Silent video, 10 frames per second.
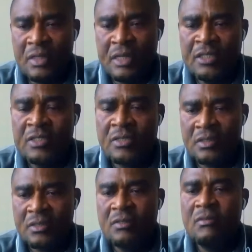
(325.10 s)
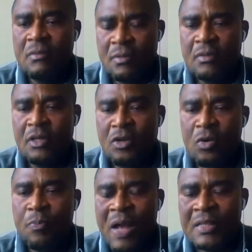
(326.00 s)
is
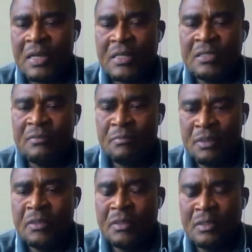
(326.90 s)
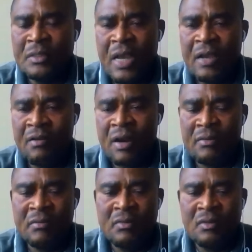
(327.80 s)
part and
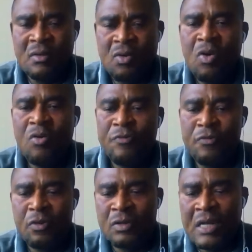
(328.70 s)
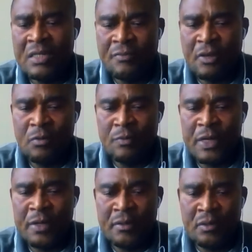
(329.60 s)
integral of
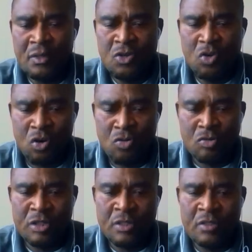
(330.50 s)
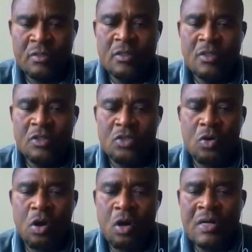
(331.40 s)
underdeveloped countries.
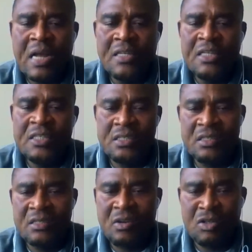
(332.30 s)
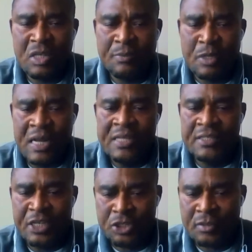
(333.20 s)
So under this
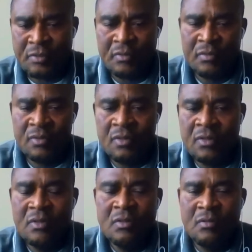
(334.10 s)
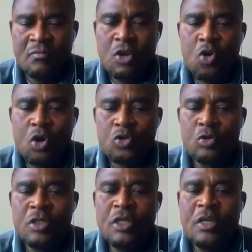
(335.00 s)
conceptualization, we go
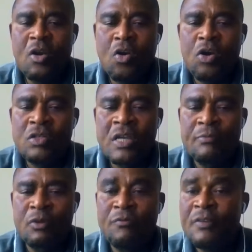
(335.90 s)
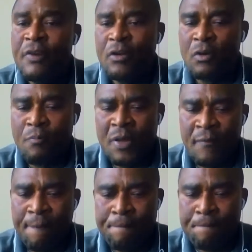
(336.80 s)
to the concept of development.